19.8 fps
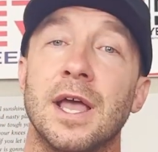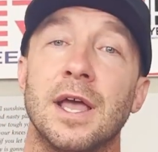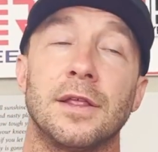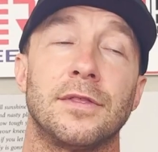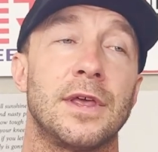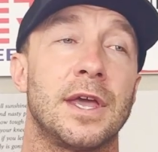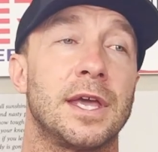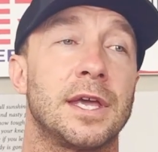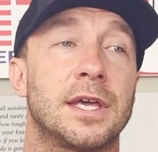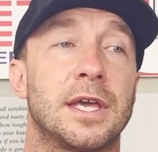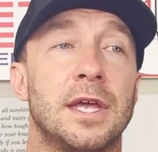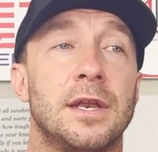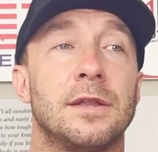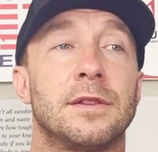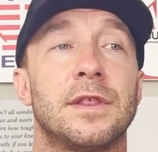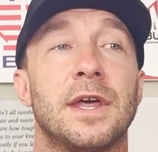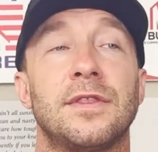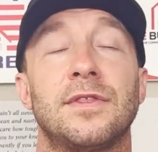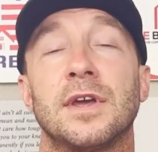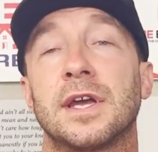They can
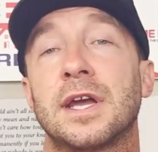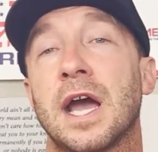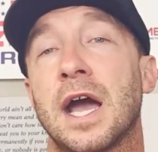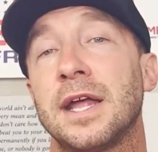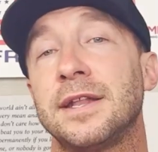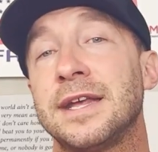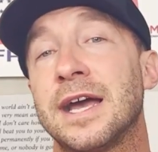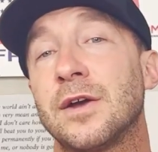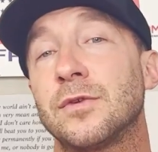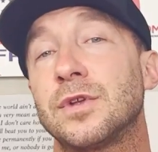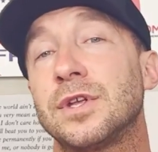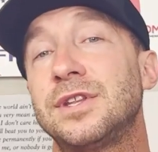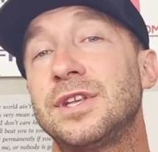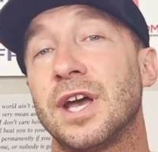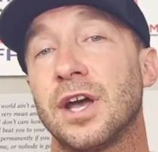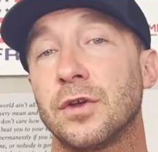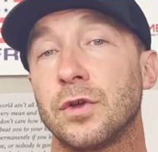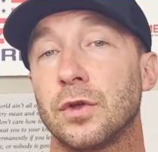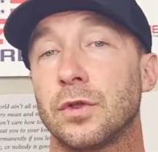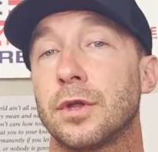let their guard down to
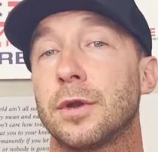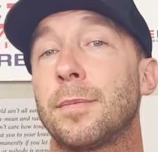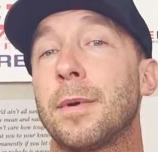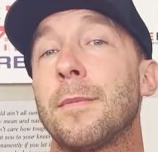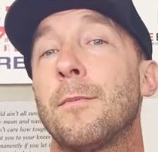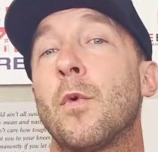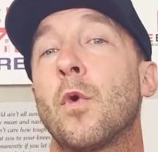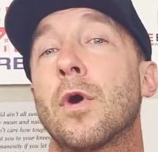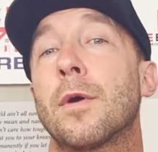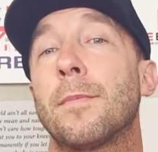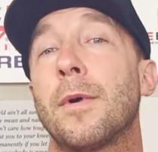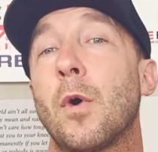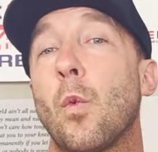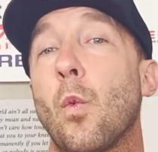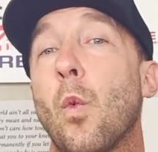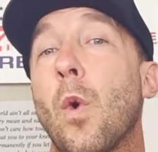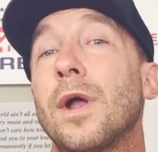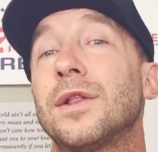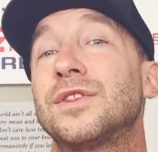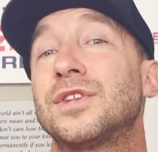tell you a little bit more about
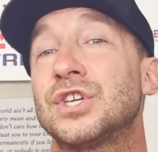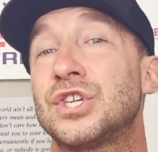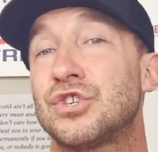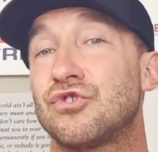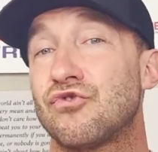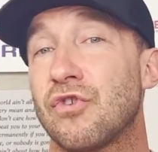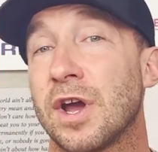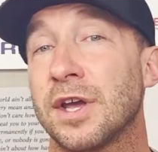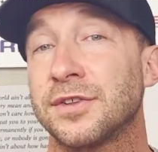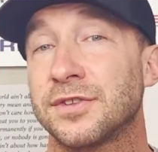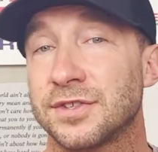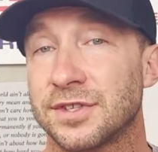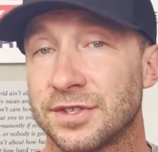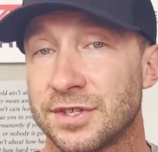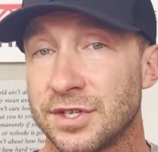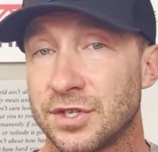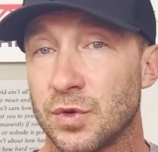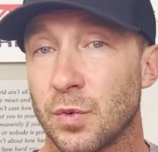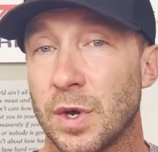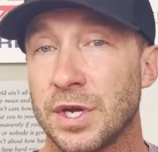what distress
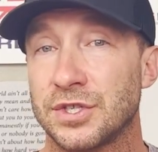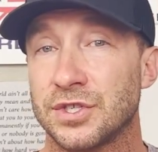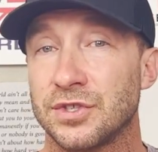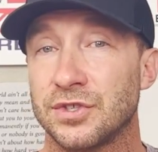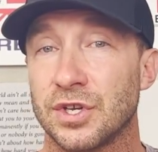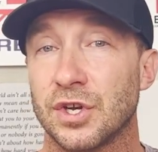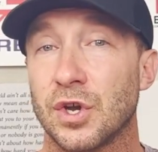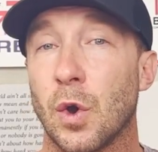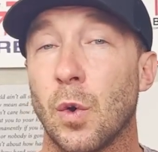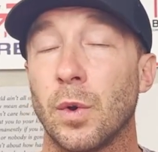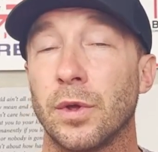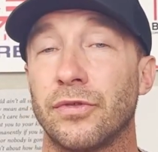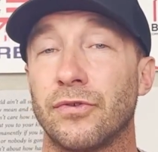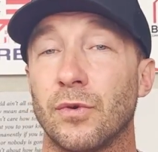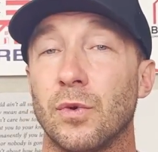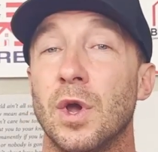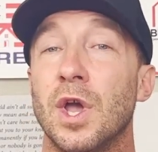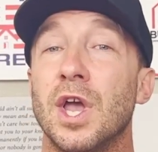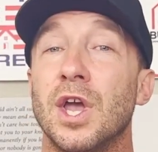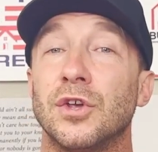situations they're going
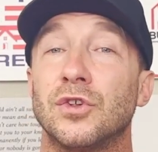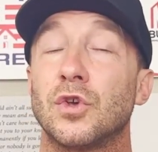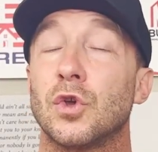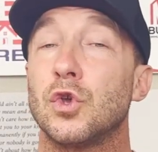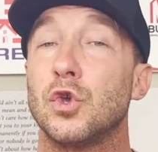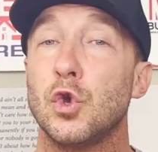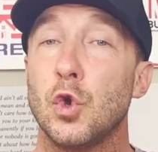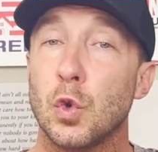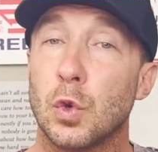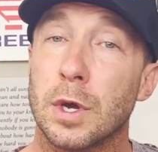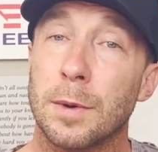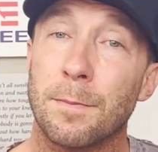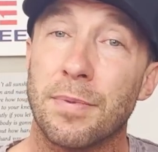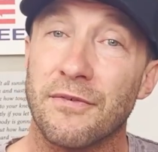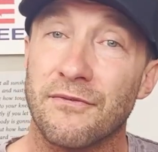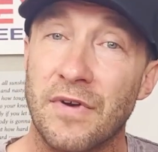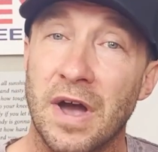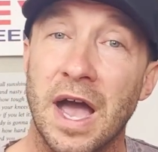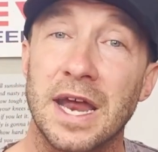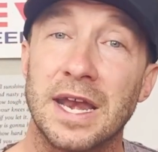through so you can
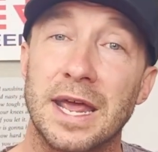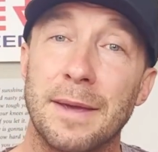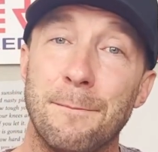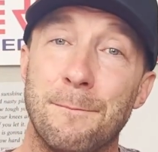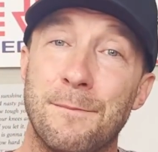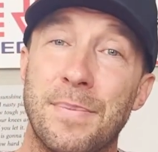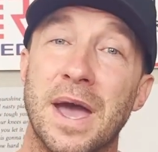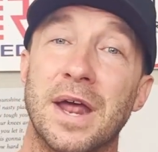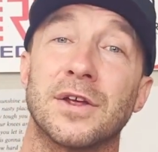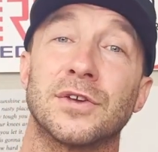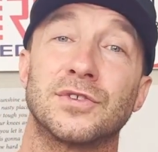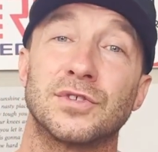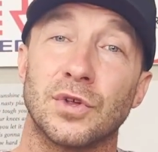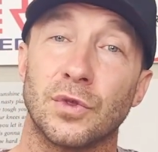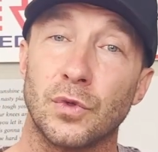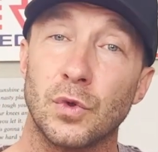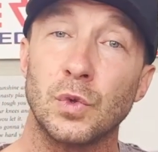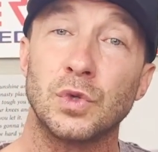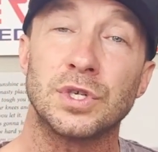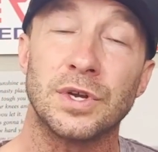provide a better
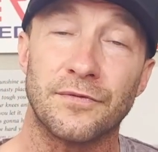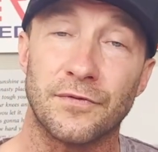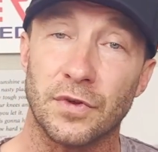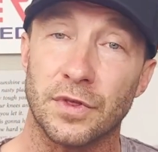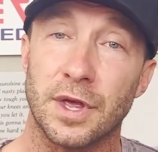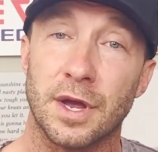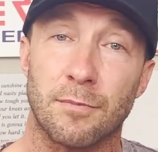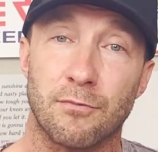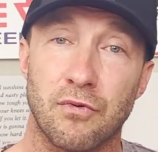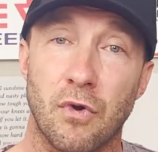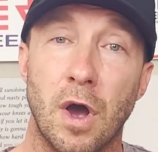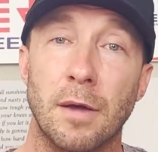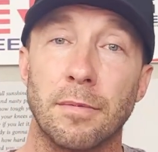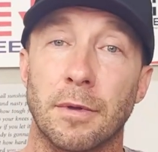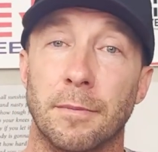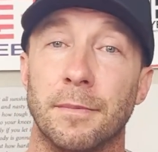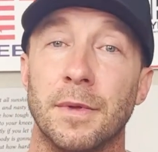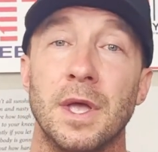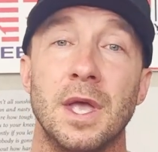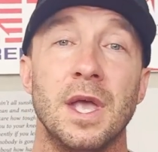solution for their
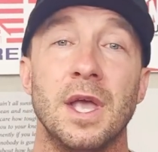problem.